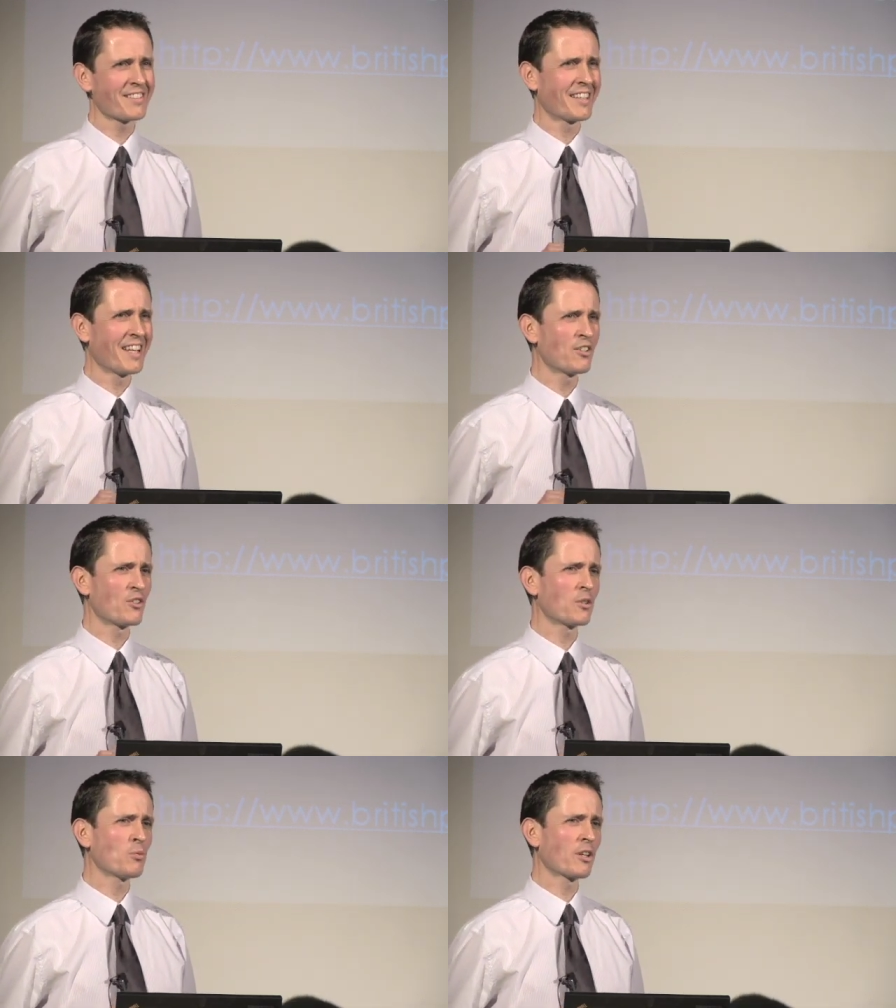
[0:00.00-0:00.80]
and again, the
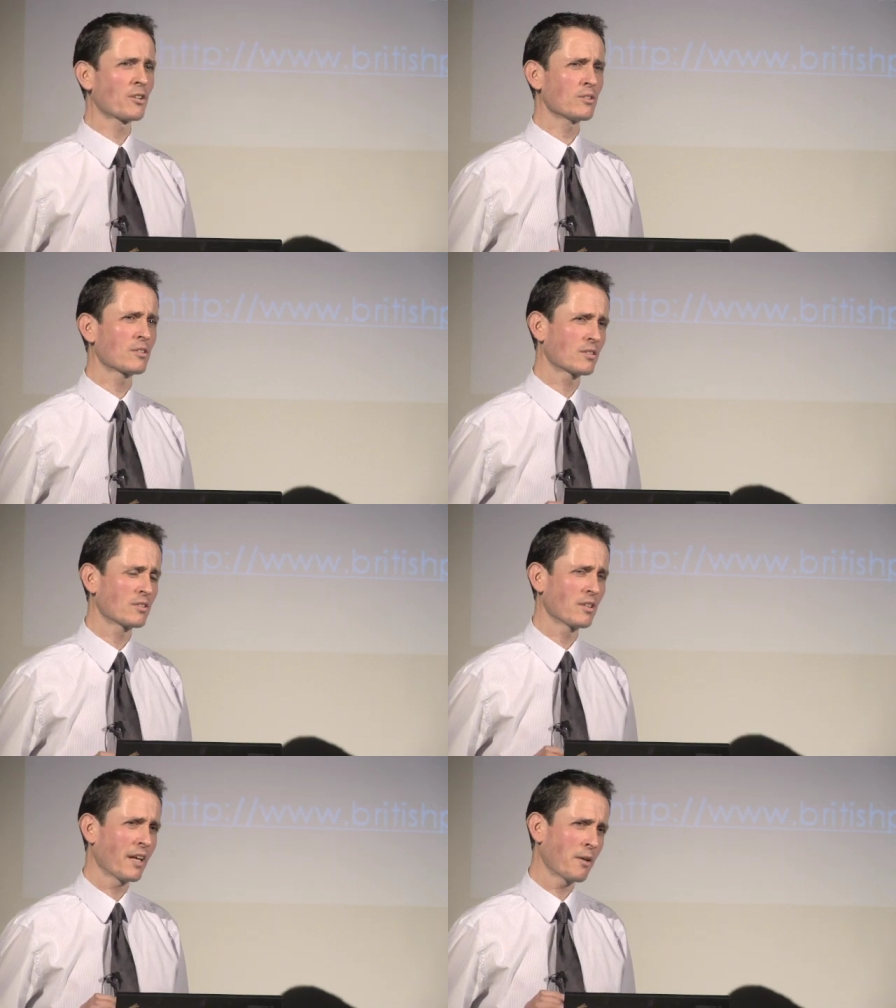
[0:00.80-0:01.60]
real world
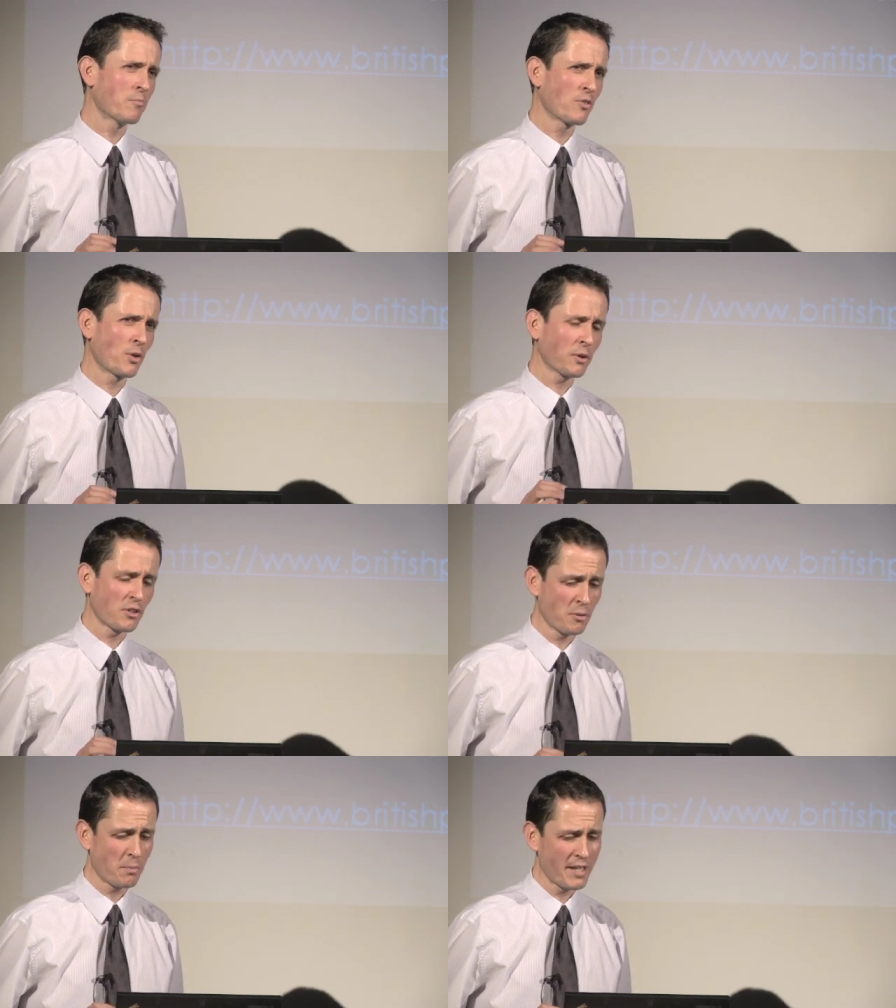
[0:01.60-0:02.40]
in
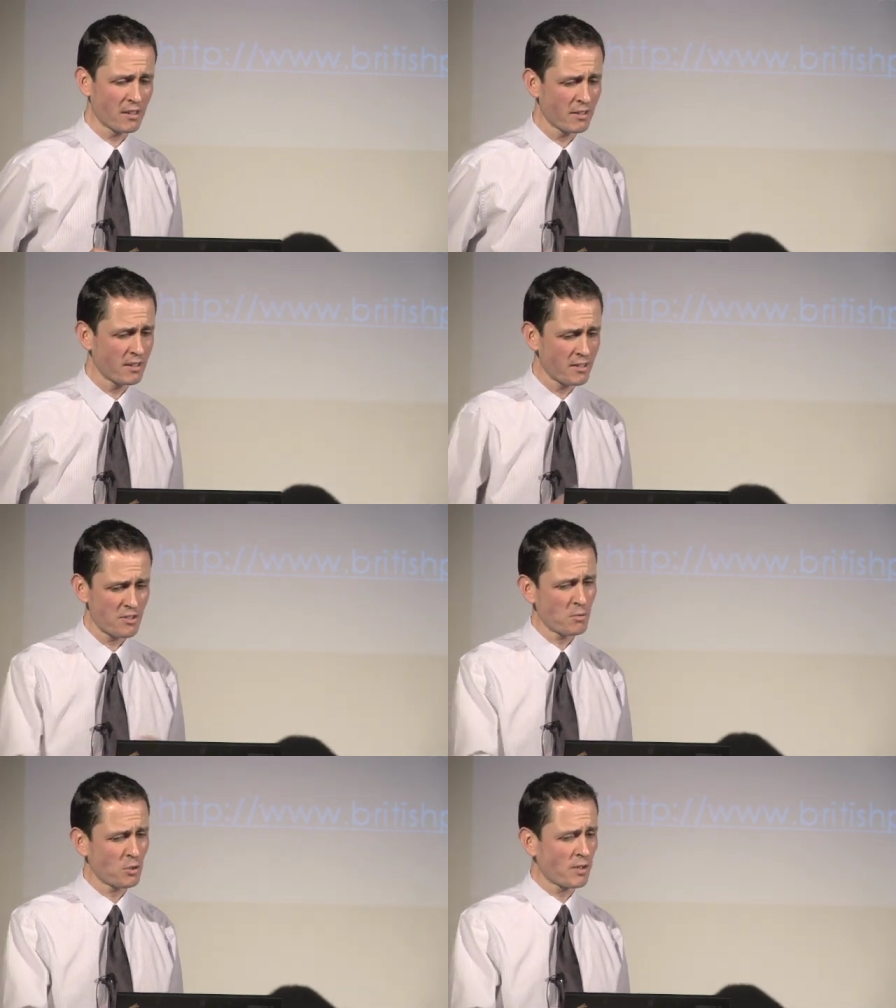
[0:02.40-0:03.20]
the pain clinic is
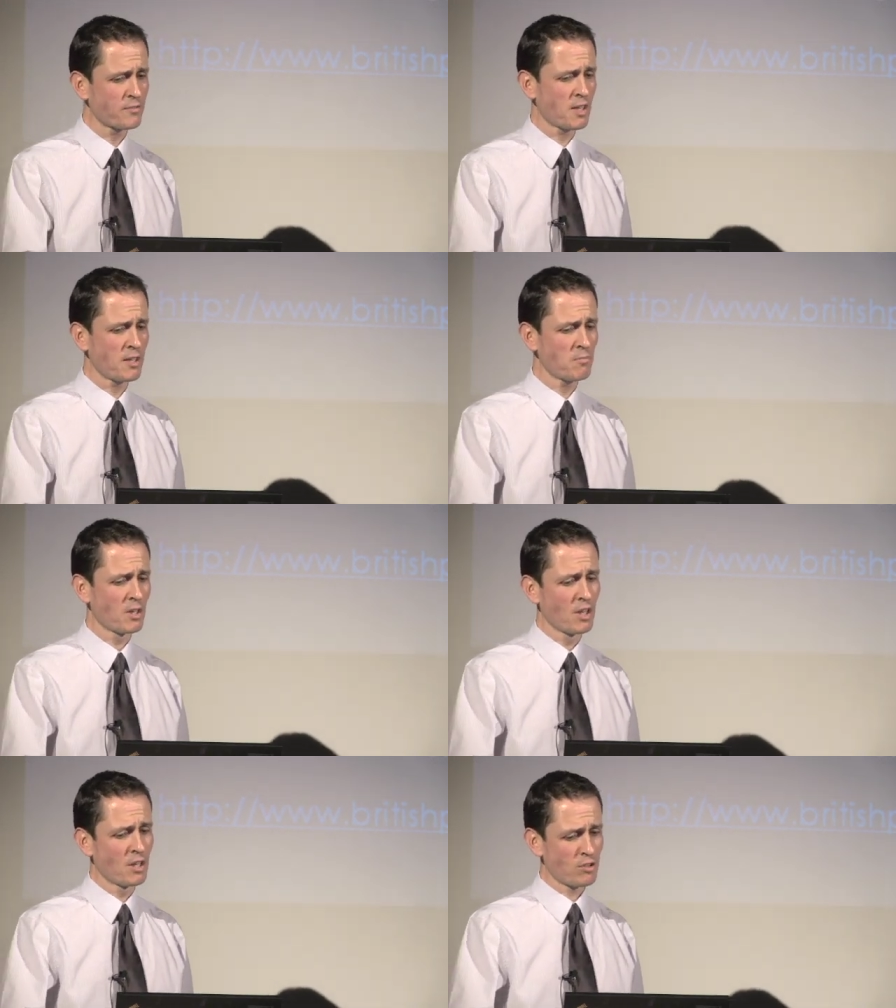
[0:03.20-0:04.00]
that we don't have time
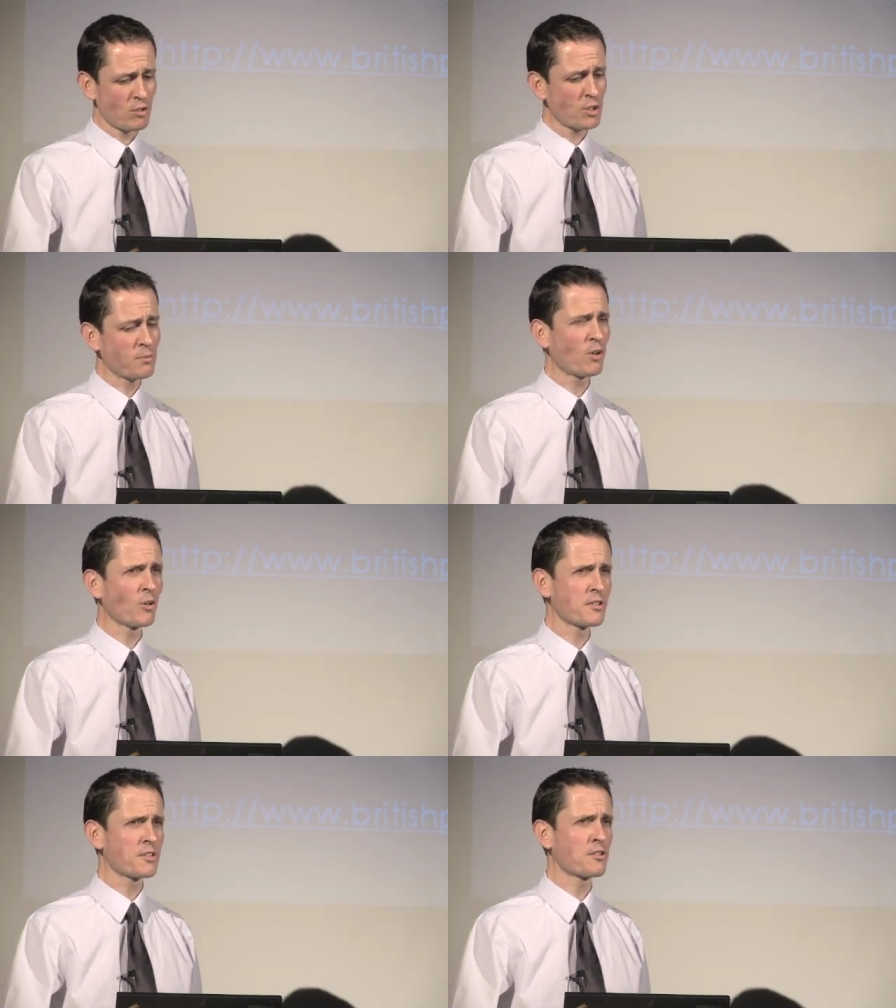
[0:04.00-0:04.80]
to talk about
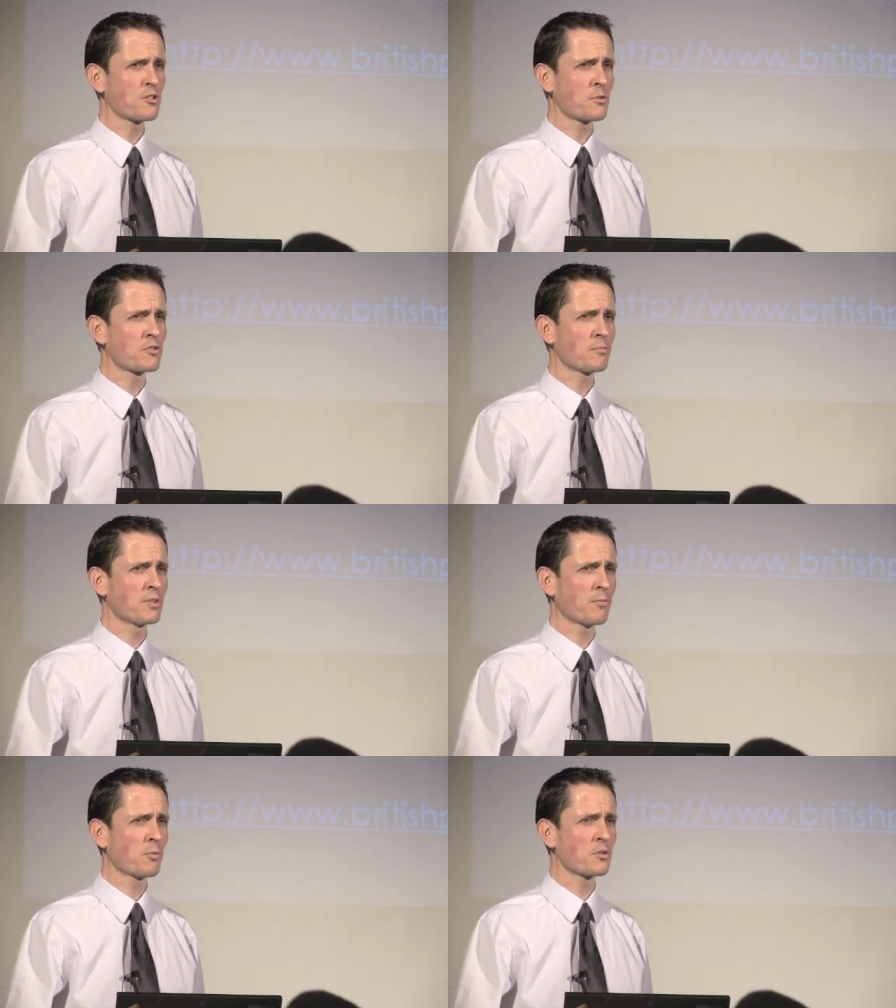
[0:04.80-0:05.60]
all these issues with
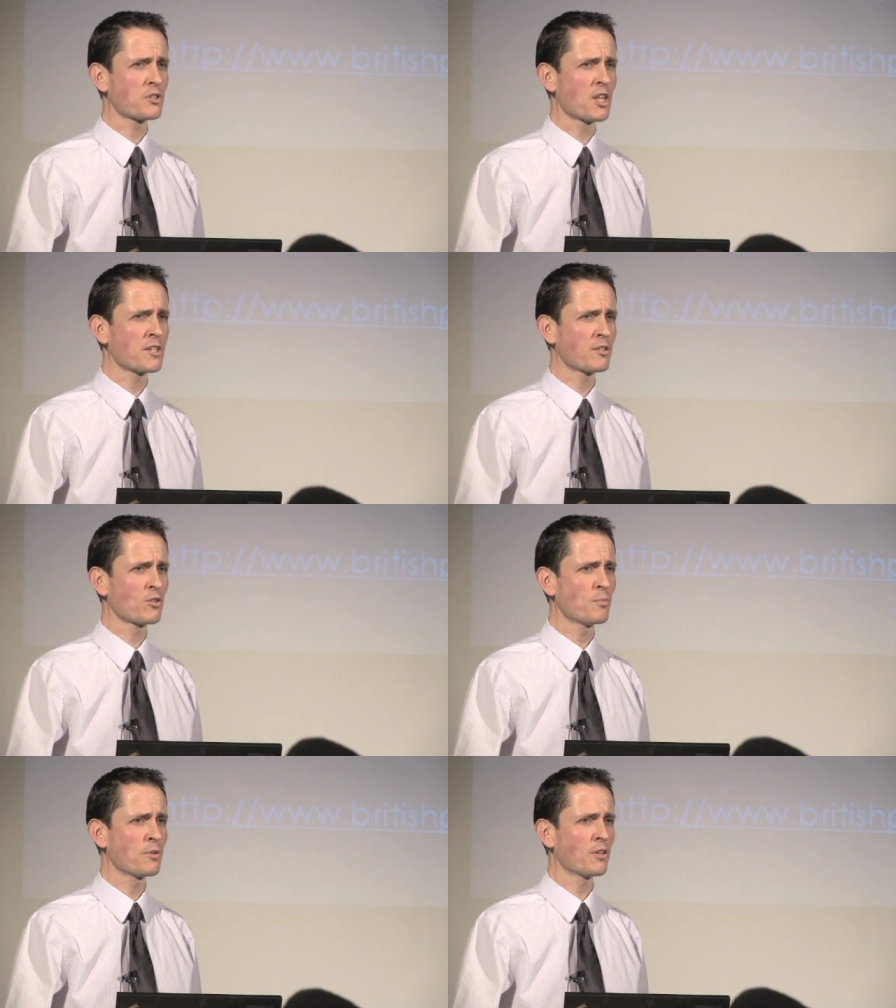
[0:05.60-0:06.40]
somebody when we're suggesting
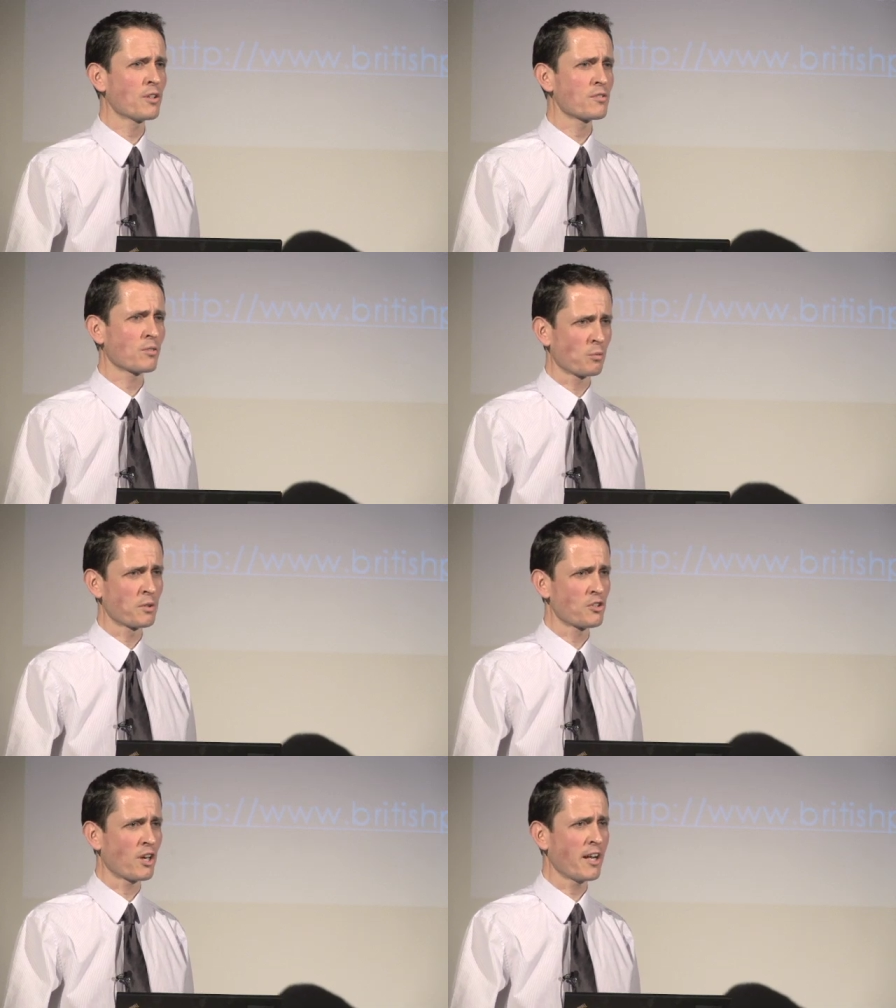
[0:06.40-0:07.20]
opioids, although we
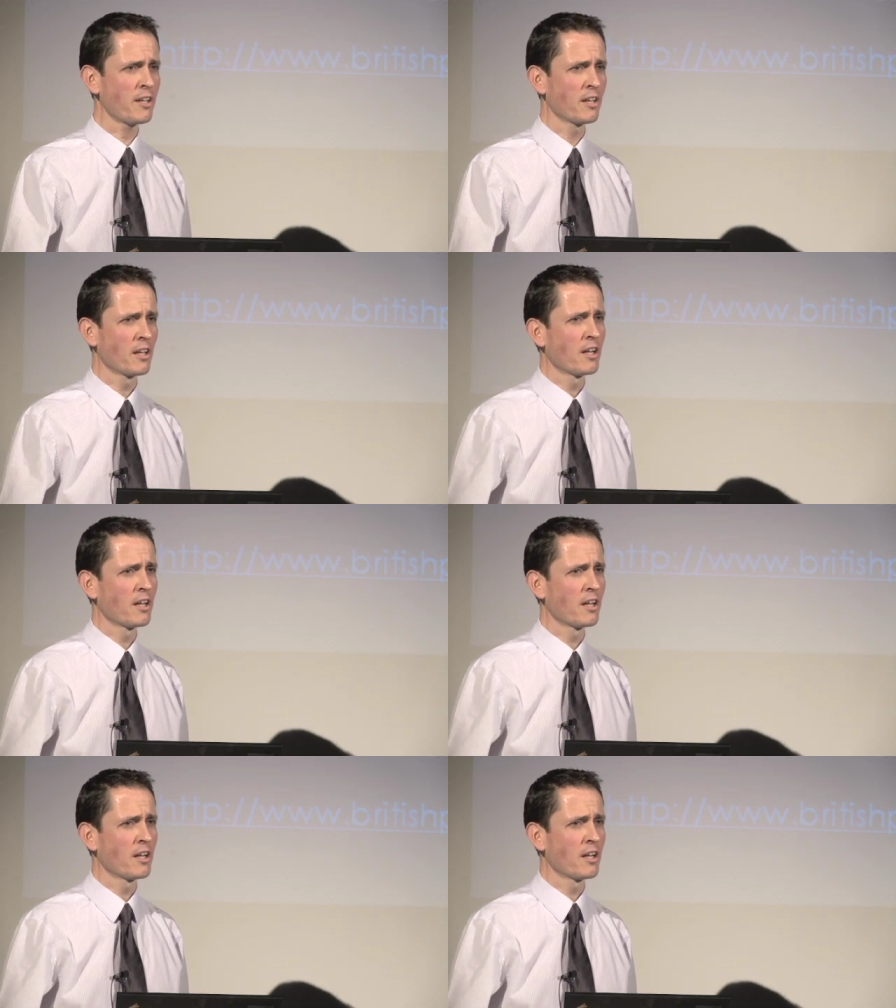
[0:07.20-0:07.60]
try.